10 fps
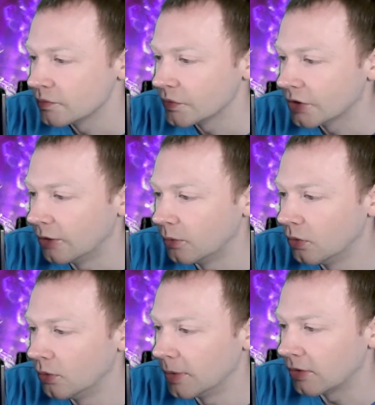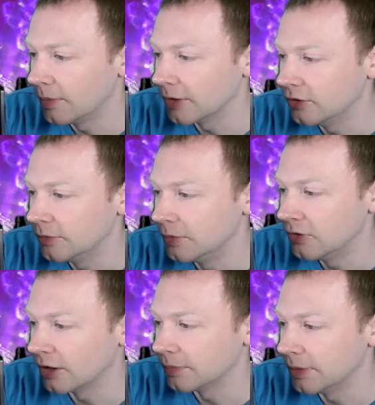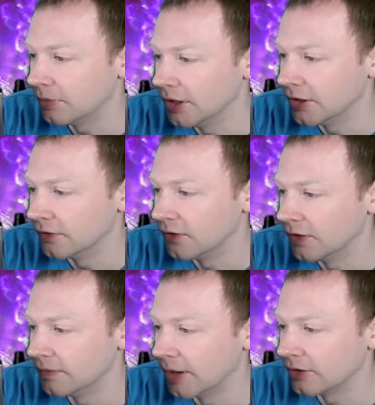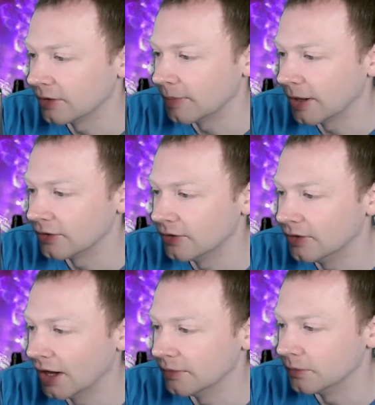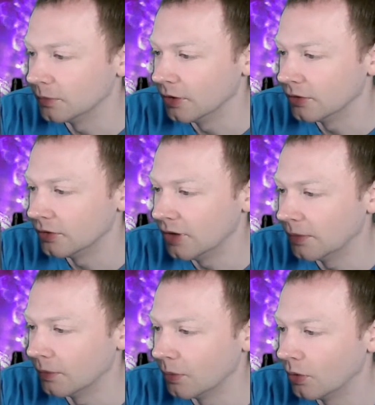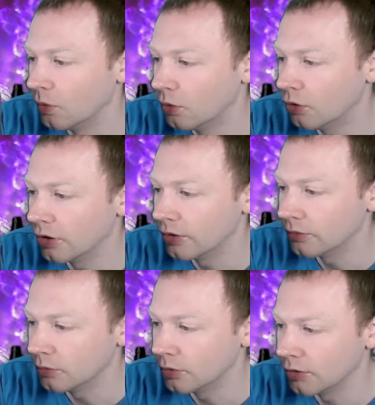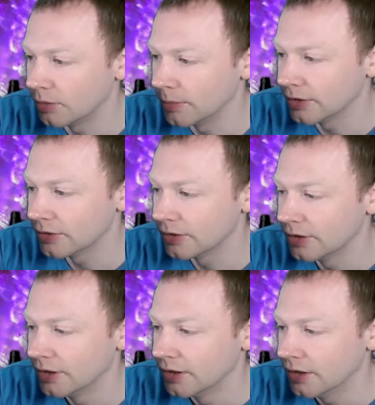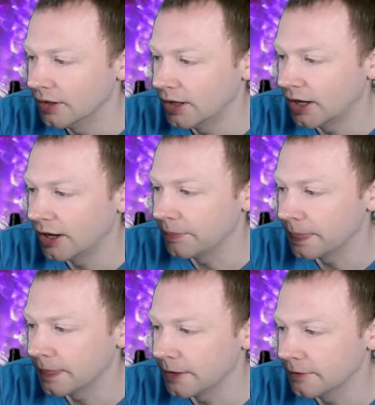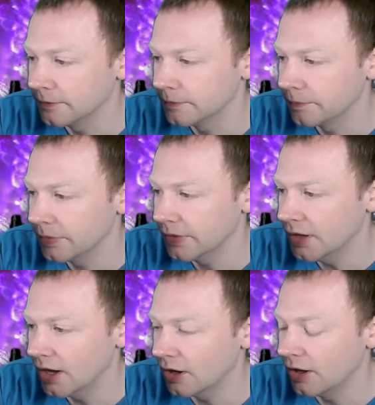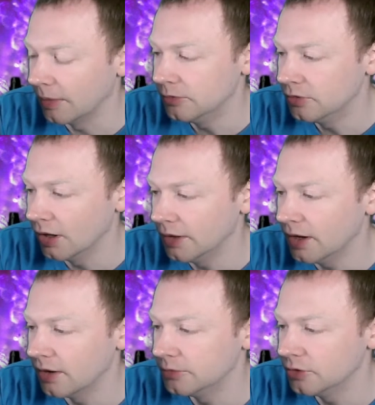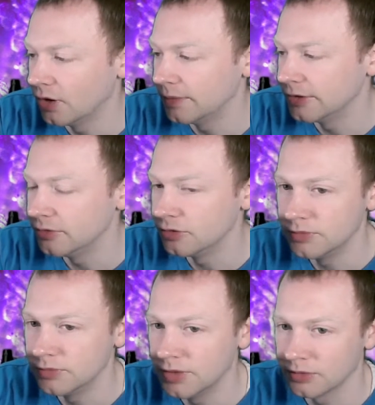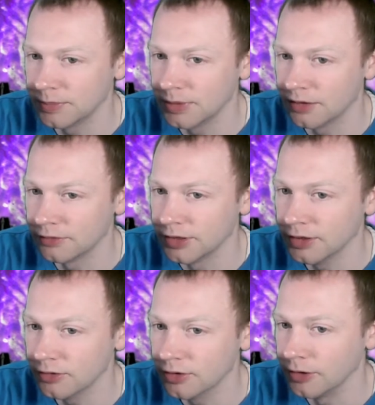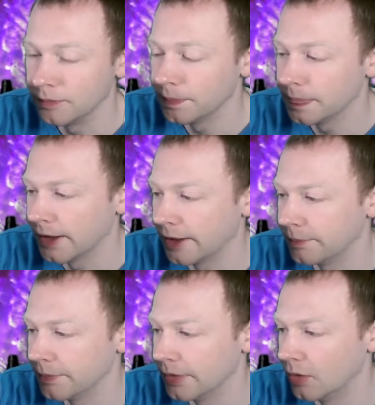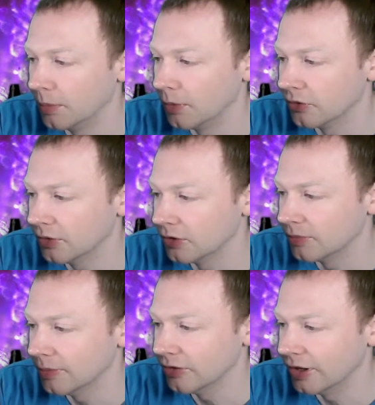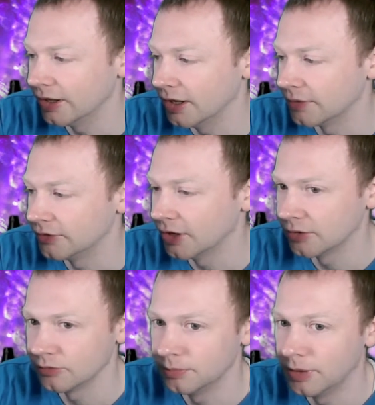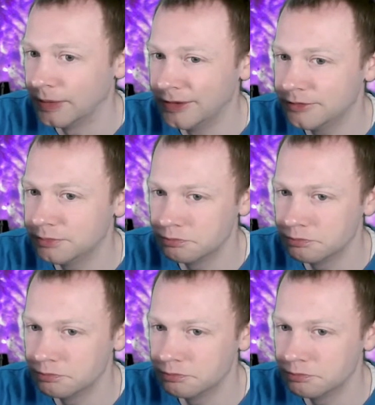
The War Magromics YouTube channel has been pretty good for information about the Sudan War Agromics. Yeah, I'm sure other YouTube channels have been covering it too. I'm not dismissing any other channels, but it's